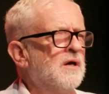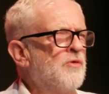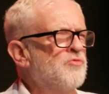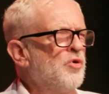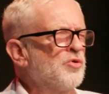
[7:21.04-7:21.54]

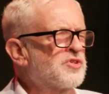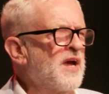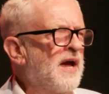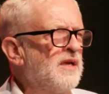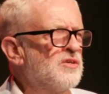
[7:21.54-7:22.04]
A rule
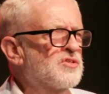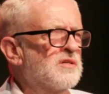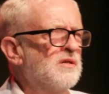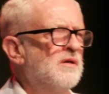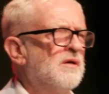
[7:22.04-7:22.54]

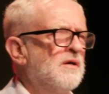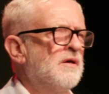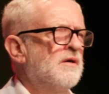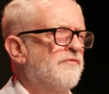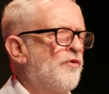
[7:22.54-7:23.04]
change
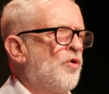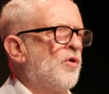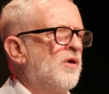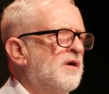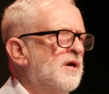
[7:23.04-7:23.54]

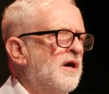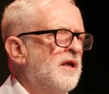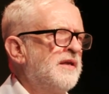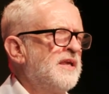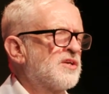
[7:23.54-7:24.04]
for
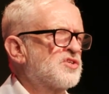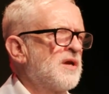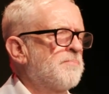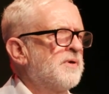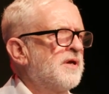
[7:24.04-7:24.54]
a
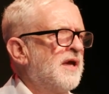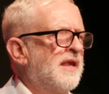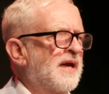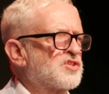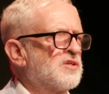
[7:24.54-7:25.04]
leadership
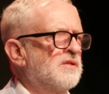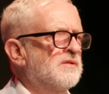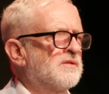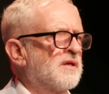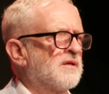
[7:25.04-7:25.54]

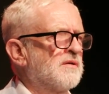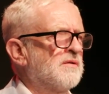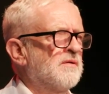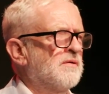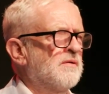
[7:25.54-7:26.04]
election that
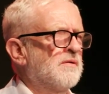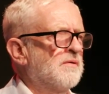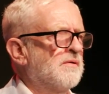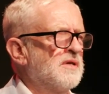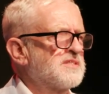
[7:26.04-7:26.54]

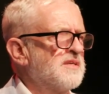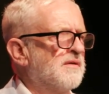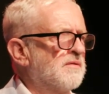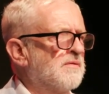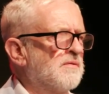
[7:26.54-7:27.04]
isn't
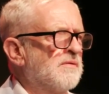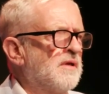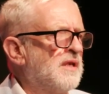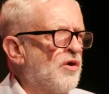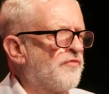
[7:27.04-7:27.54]

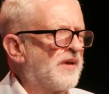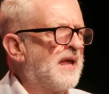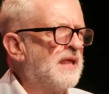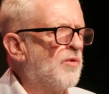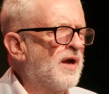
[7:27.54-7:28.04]
in the offing
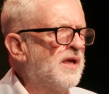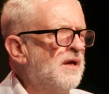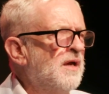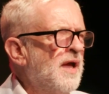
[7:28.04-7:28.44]
anyway.